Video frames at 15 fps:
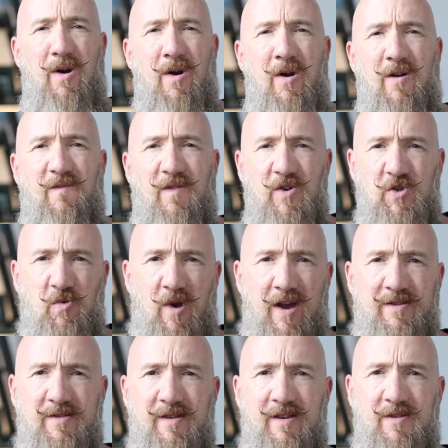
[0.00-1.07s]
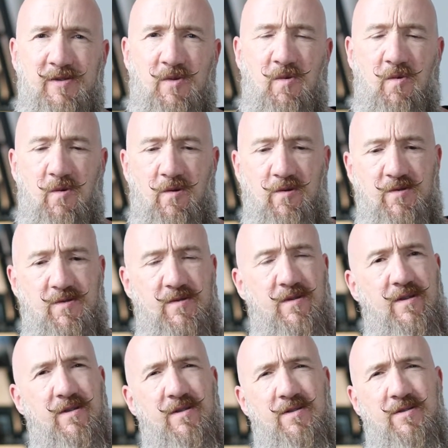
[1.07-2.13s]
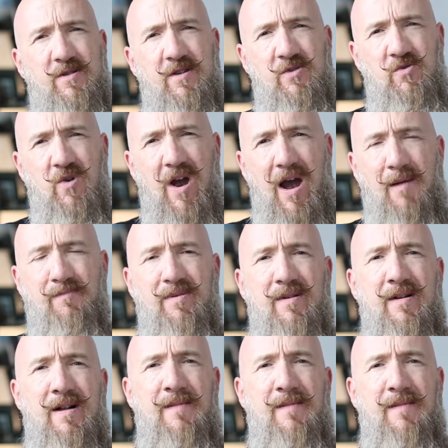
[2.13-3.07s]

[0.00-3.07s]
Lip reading: our virtuosity scores to drop?